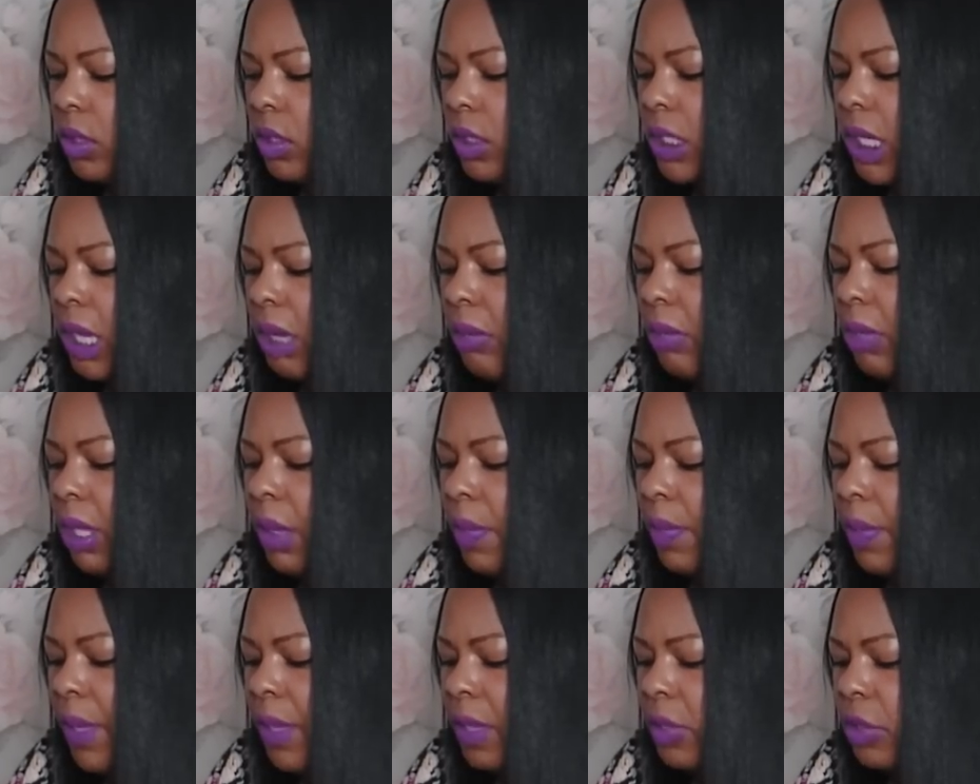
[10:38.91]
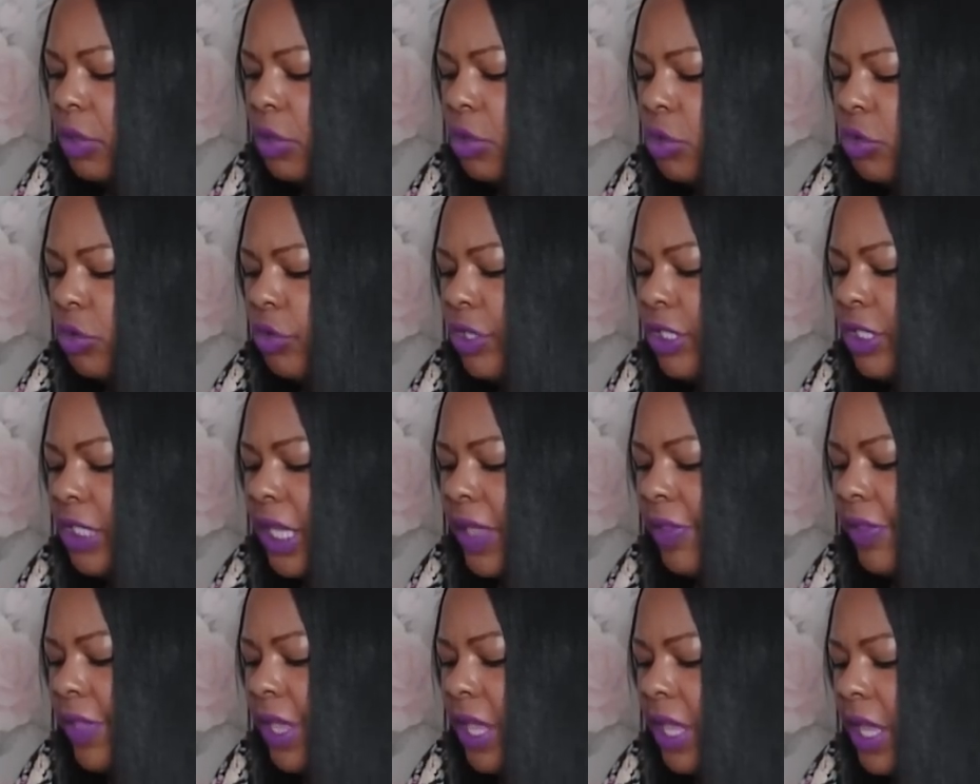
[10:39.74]
Tell me about Taurus
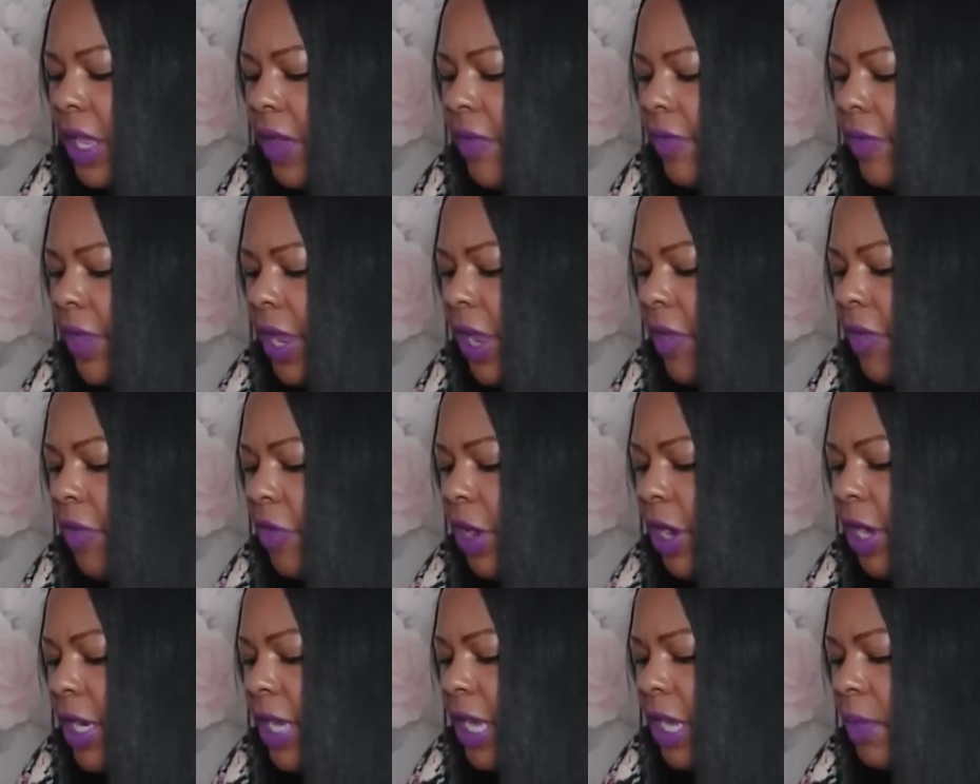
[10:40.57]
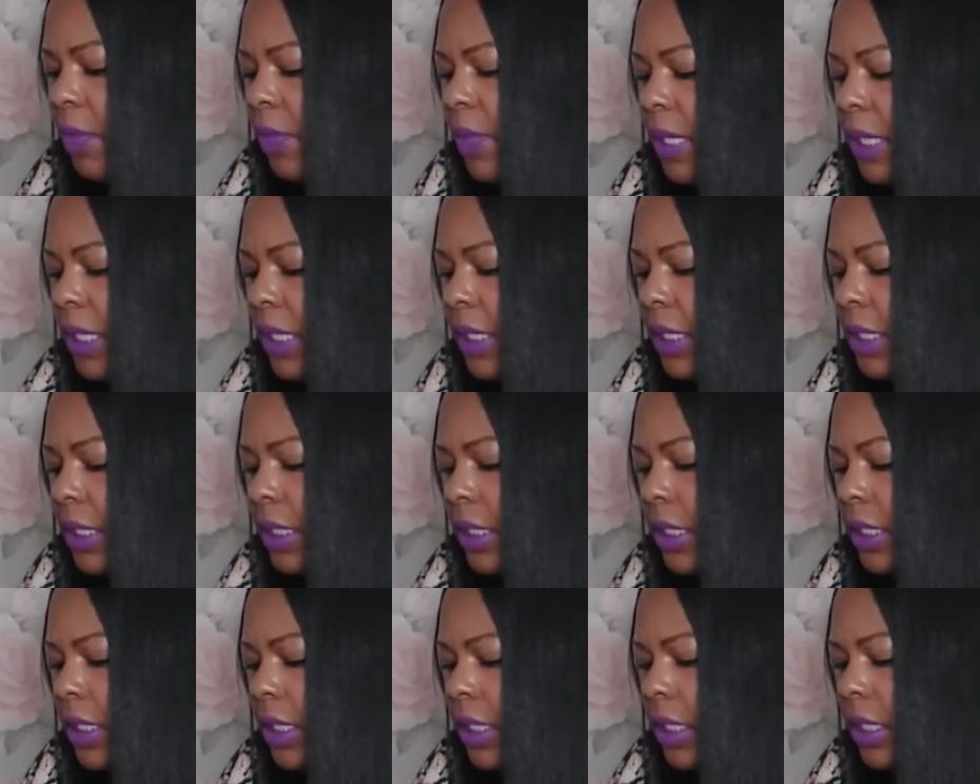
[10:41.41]
and their love life right now, please.